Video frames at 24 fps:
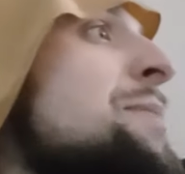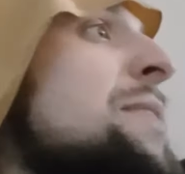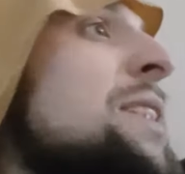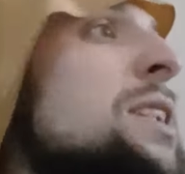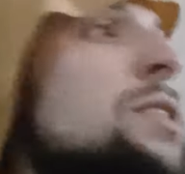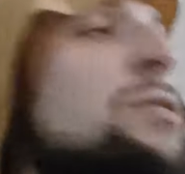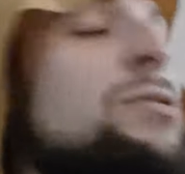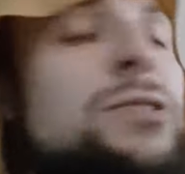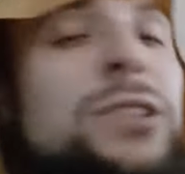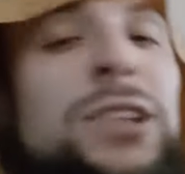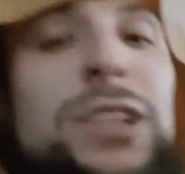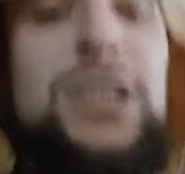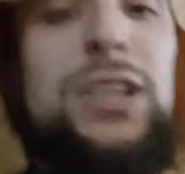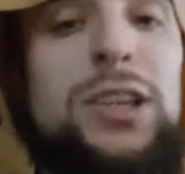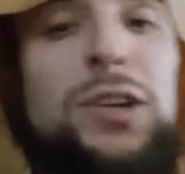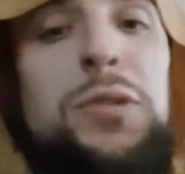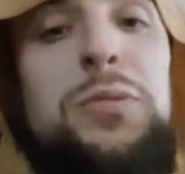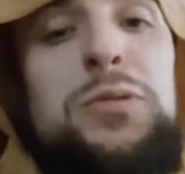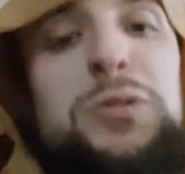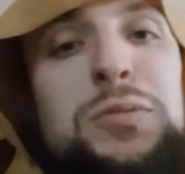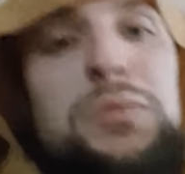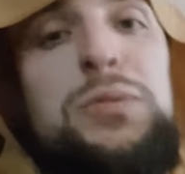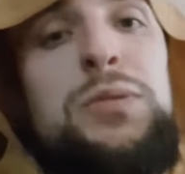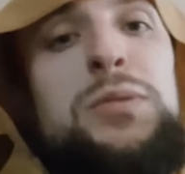and it really
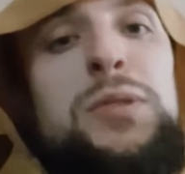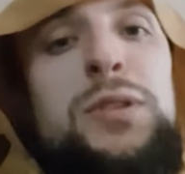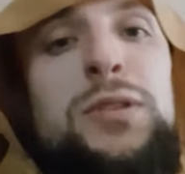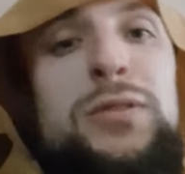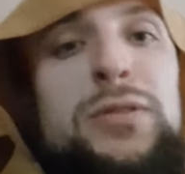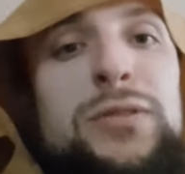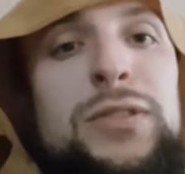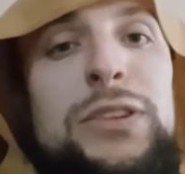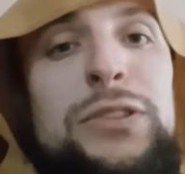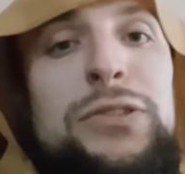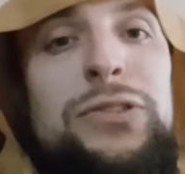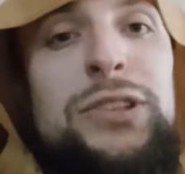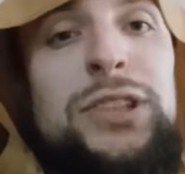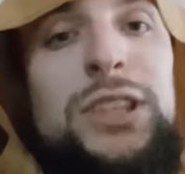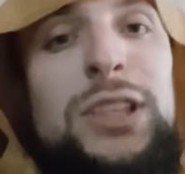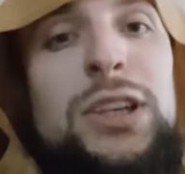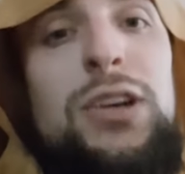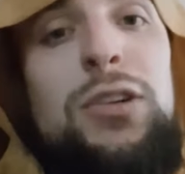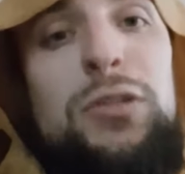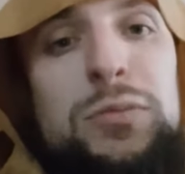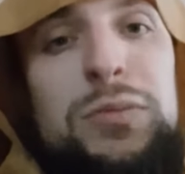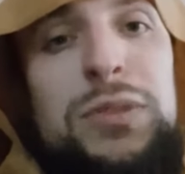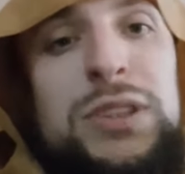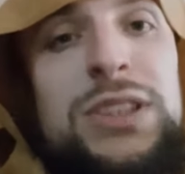helped me, bro. It really
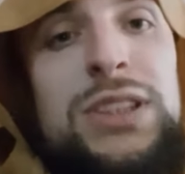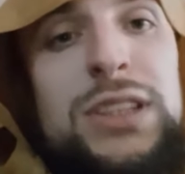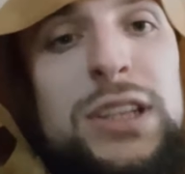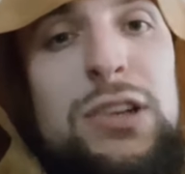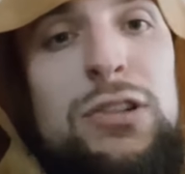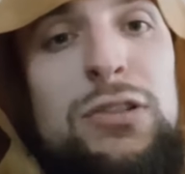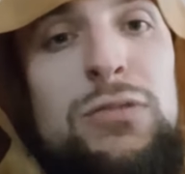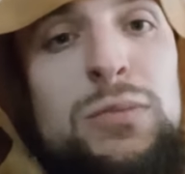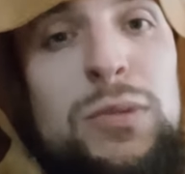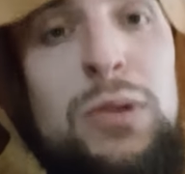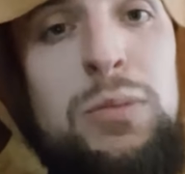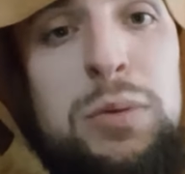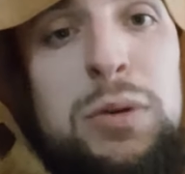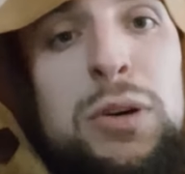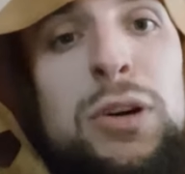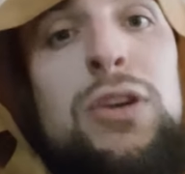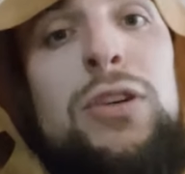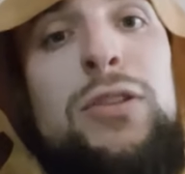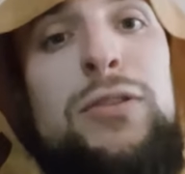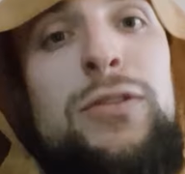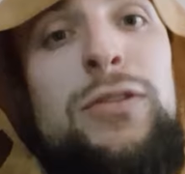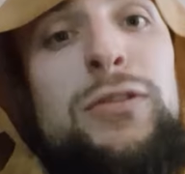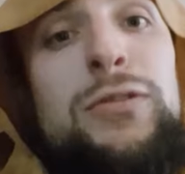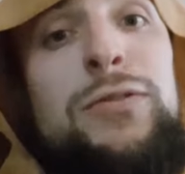helped me stay on my
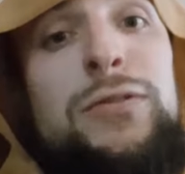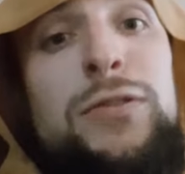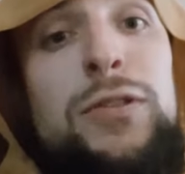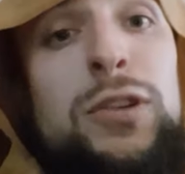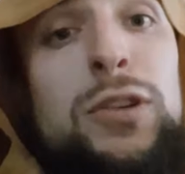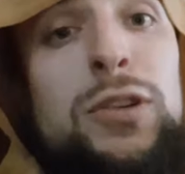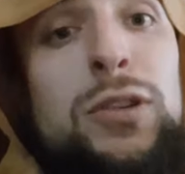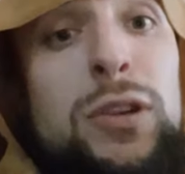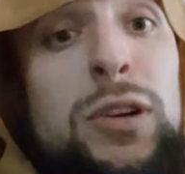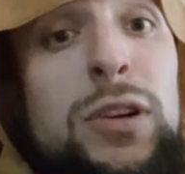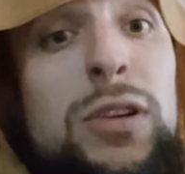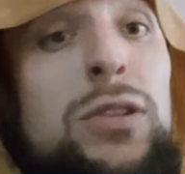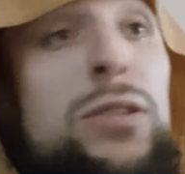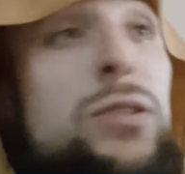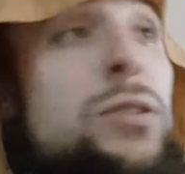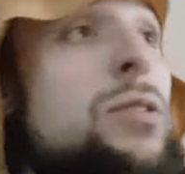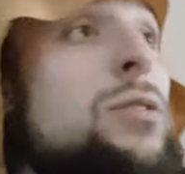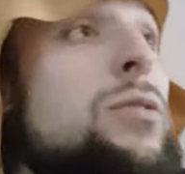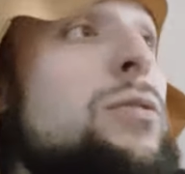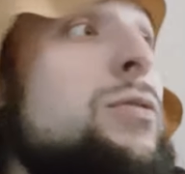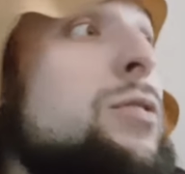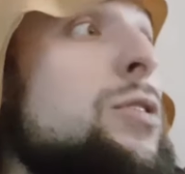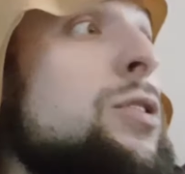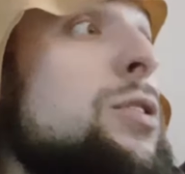path
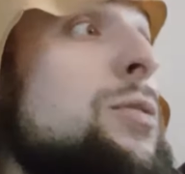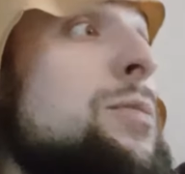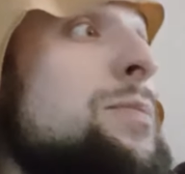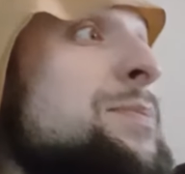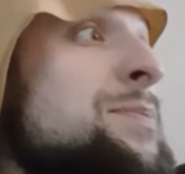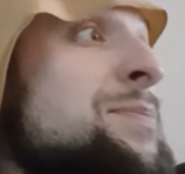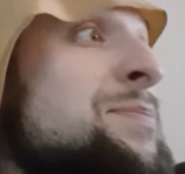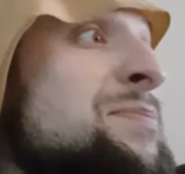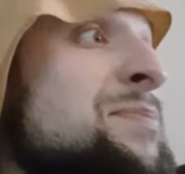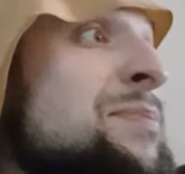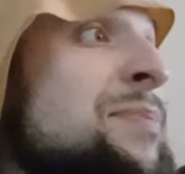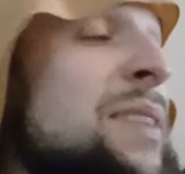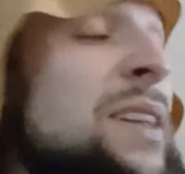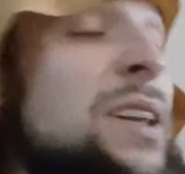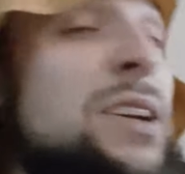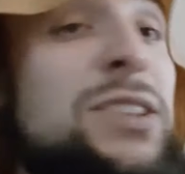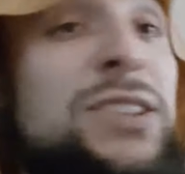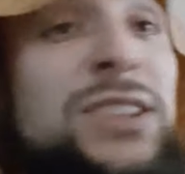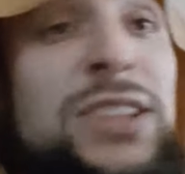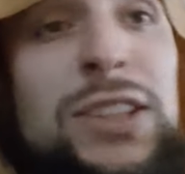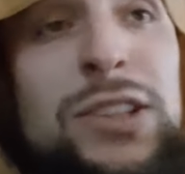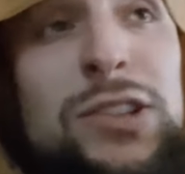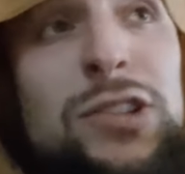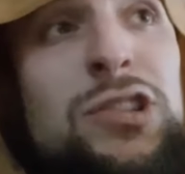of
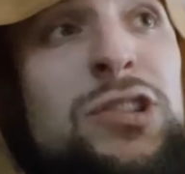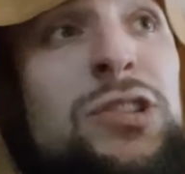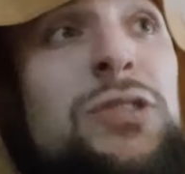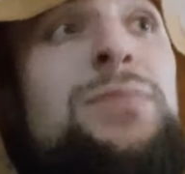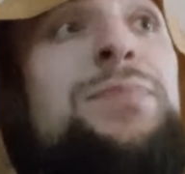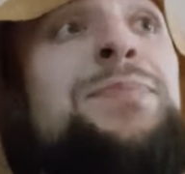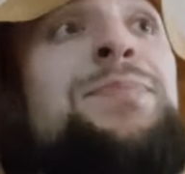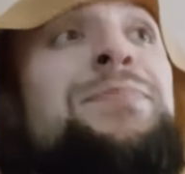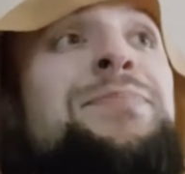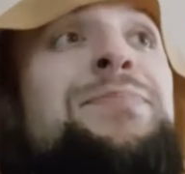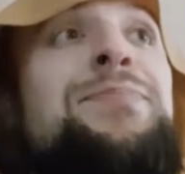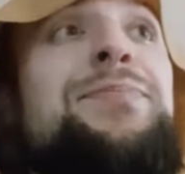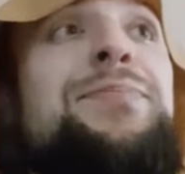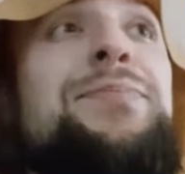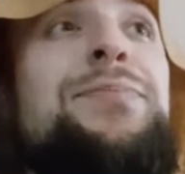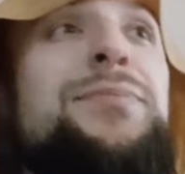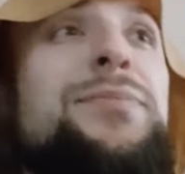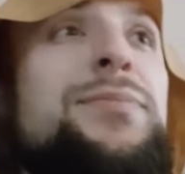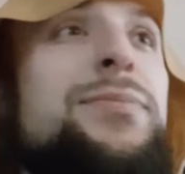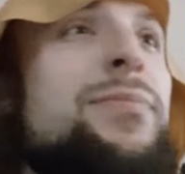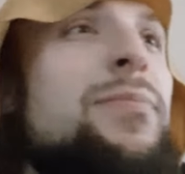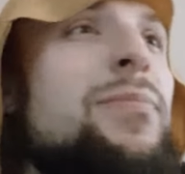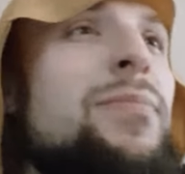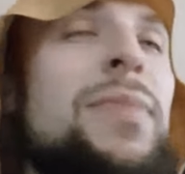ascension.
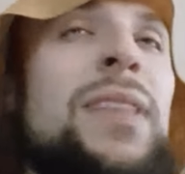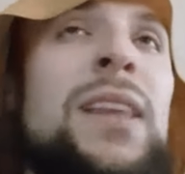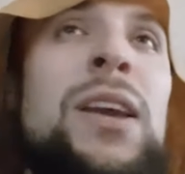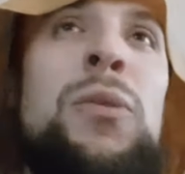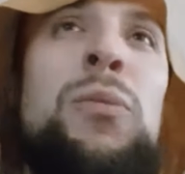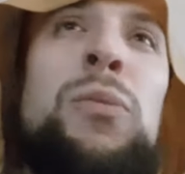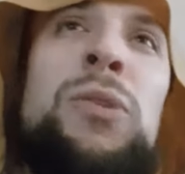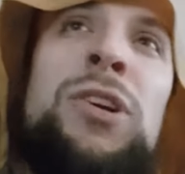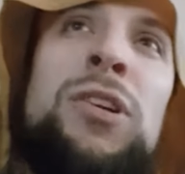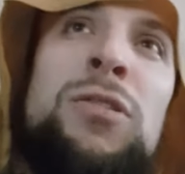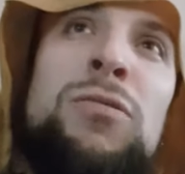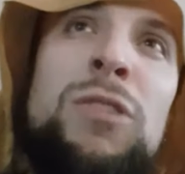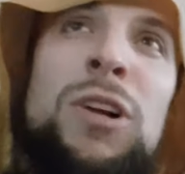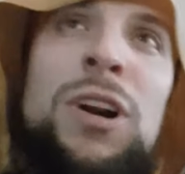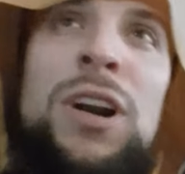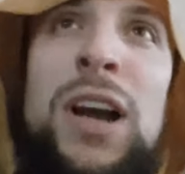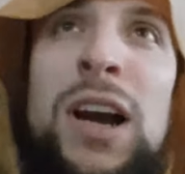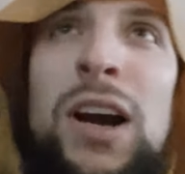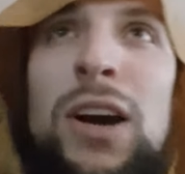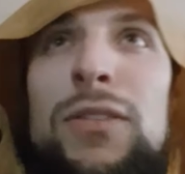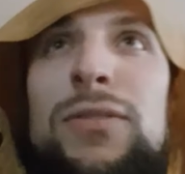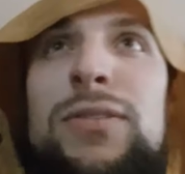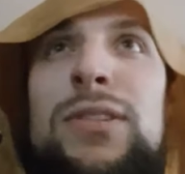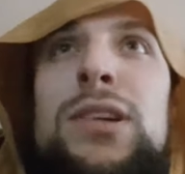When I run
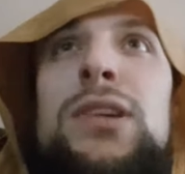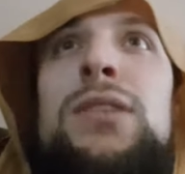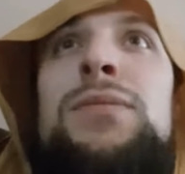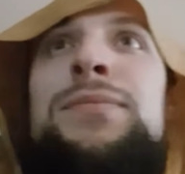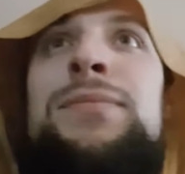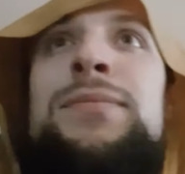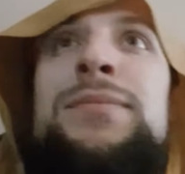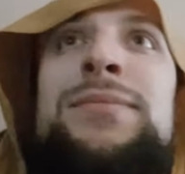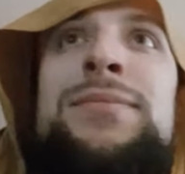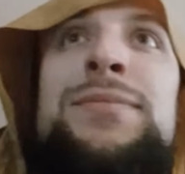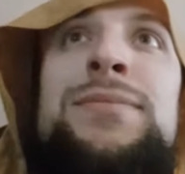out of it.